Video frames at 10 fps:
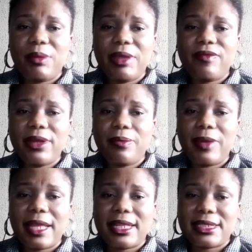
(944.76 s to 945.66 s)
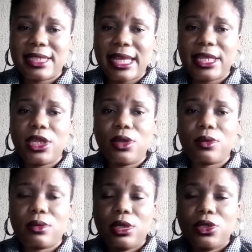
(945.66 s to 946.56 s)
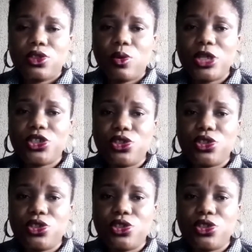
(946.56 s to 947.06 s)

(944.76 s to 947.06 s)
event planners like you. So what do?